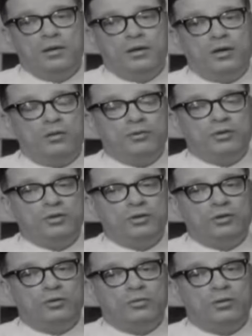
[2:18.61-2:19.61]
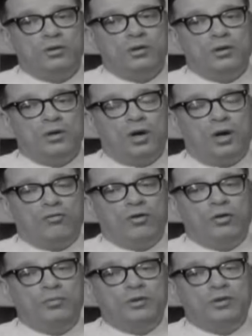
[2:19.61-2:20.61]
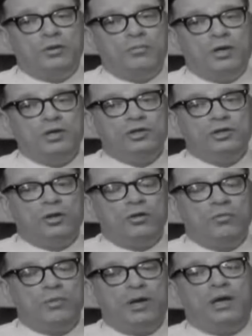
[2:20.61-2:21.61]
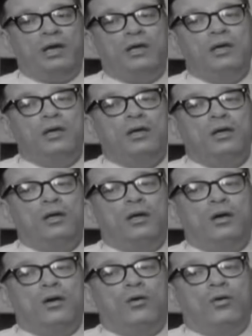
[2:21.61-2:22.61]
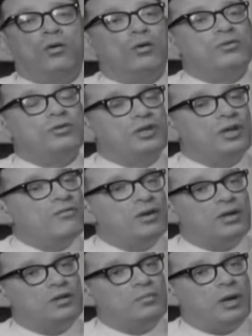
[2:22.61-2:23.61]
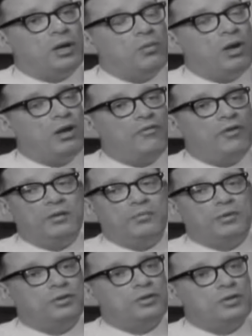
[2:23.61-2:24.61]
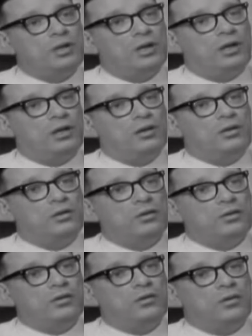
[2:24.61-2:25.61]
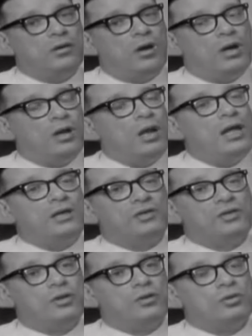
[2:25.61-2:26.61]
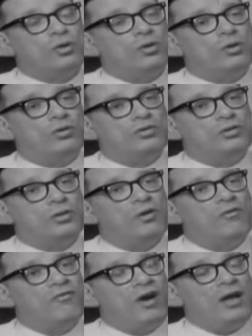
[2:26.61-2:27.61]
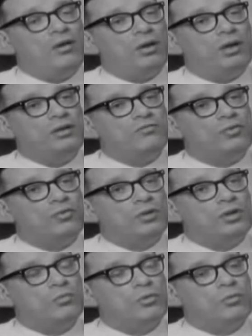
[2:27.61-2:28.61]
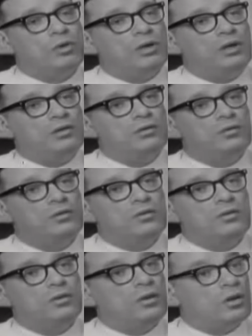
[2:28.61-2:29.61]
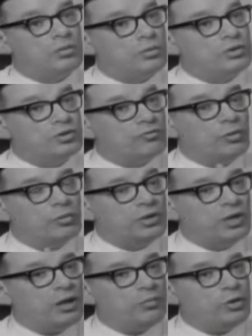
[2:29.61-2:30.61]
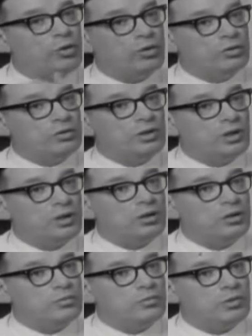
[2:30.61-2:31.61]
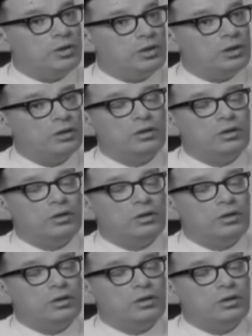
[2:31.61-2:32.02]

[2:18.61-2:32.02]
Number 2, a robot must obey orders given it by qualified personnel, unless those orders violate rule number 1. In other words, a robot can't be ordered to kill a human being.